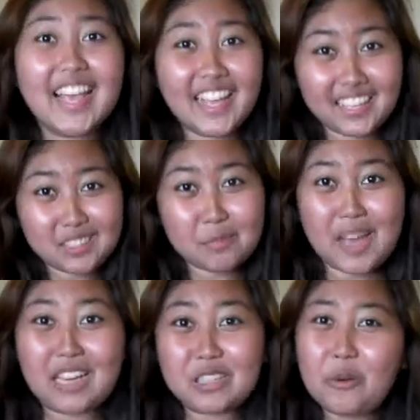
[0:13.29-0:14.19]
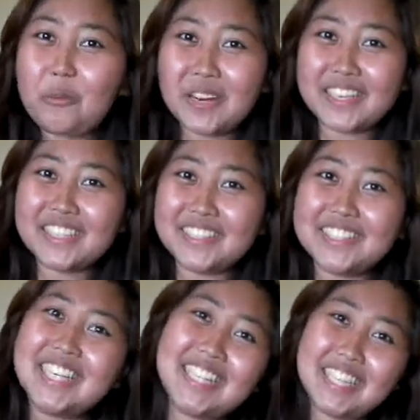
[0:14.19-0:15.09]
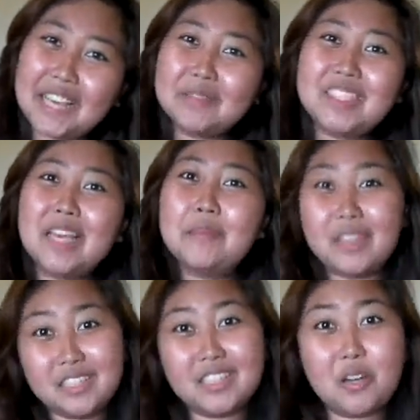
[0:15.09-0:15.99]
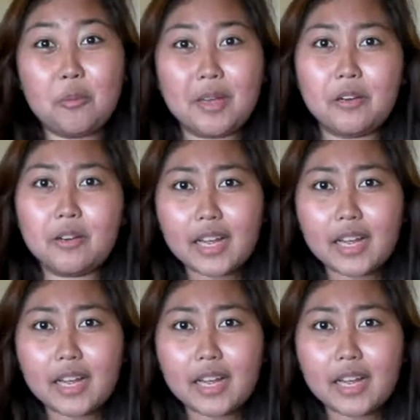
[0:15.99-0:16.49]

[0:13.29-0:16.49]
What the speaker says: it is about what I got at the MCM London Comic Con,